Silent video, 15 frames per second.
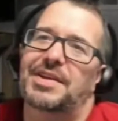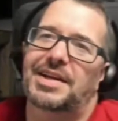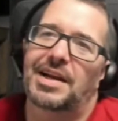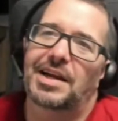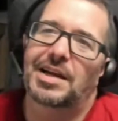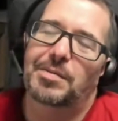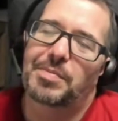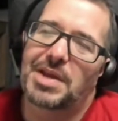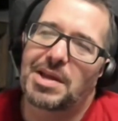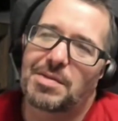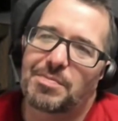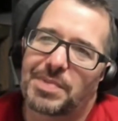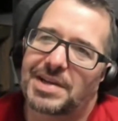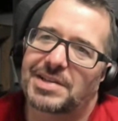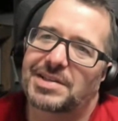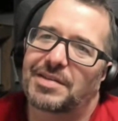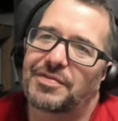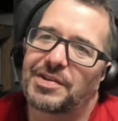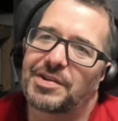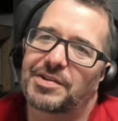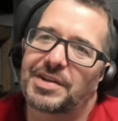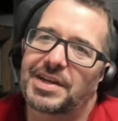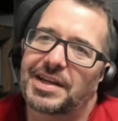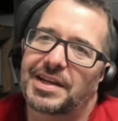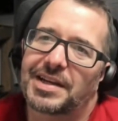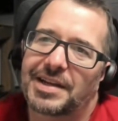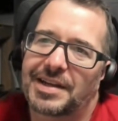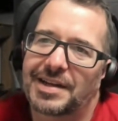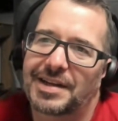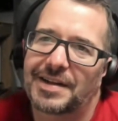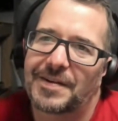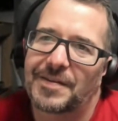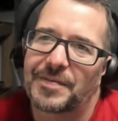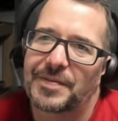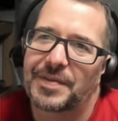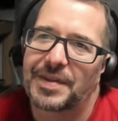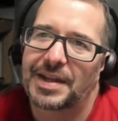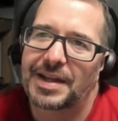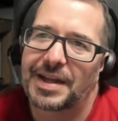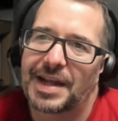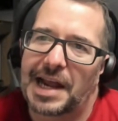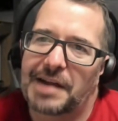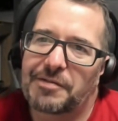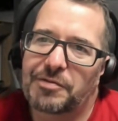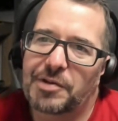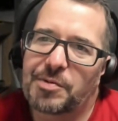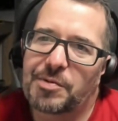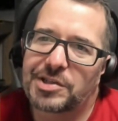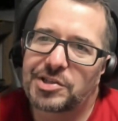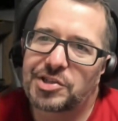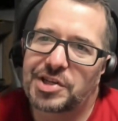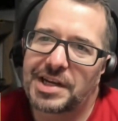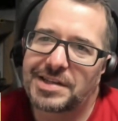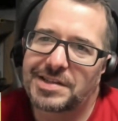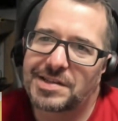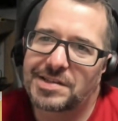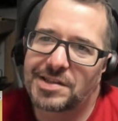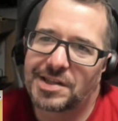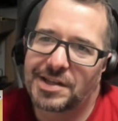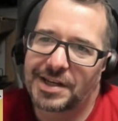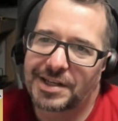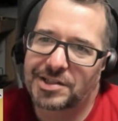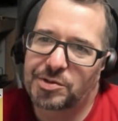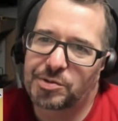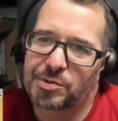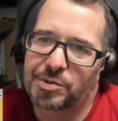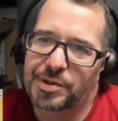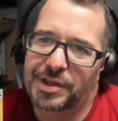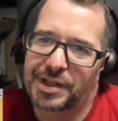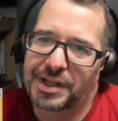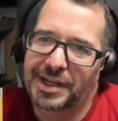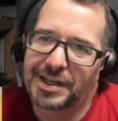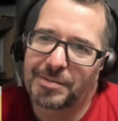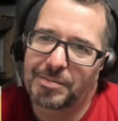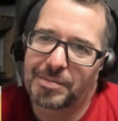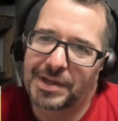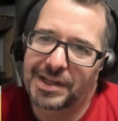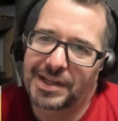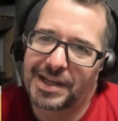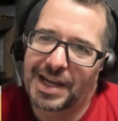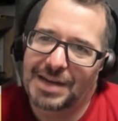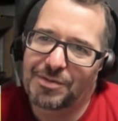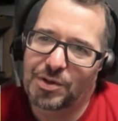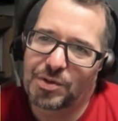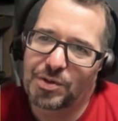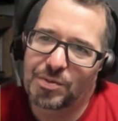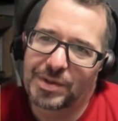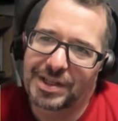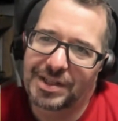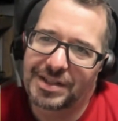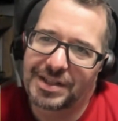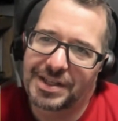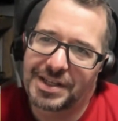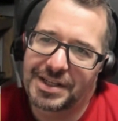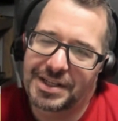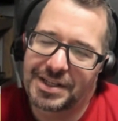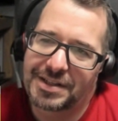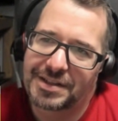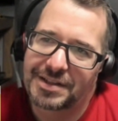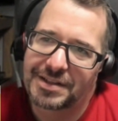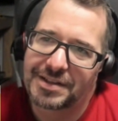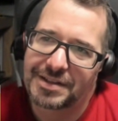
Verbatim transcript: they can compete because I feel like everyone chases the next cool thing, but never mm-hmm. really